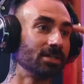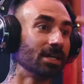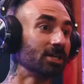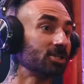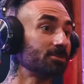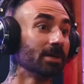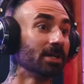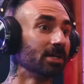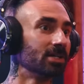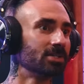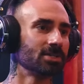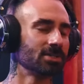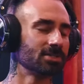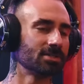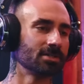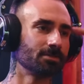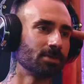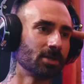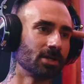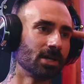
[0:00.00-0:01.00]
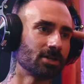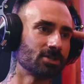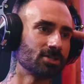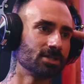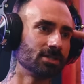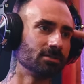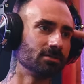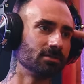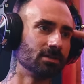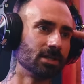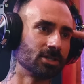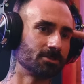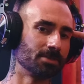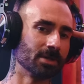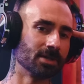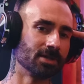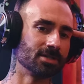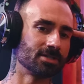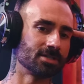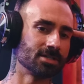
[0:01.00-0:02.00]
Production
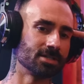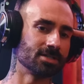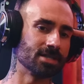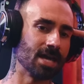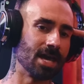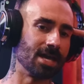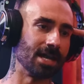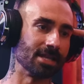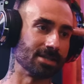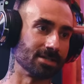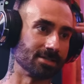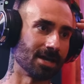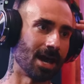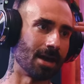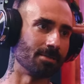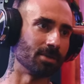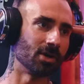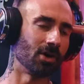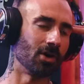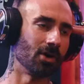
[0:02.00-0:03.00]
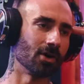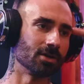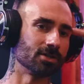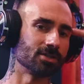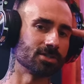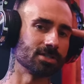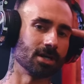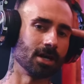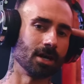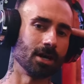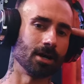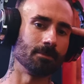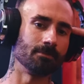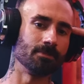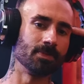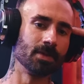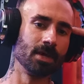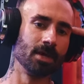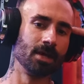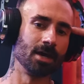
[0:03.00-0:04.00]
experiences, and at the time, cars.
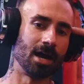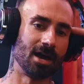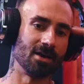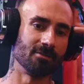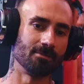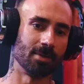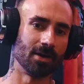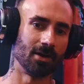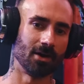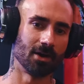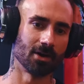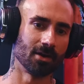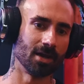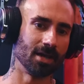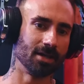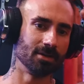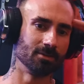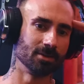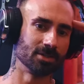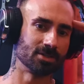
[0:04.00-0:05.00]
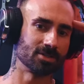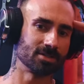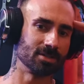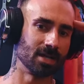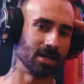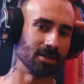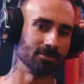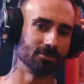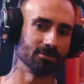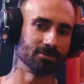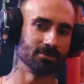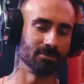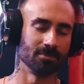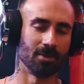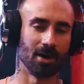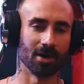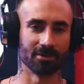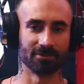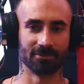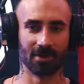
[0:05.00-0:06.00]
I have my R8, which I've
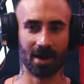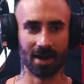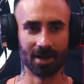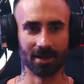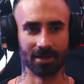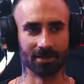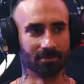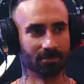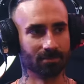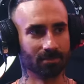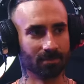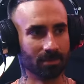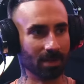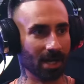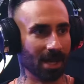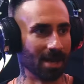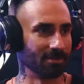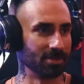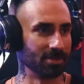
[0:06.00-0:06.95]
modified, and but I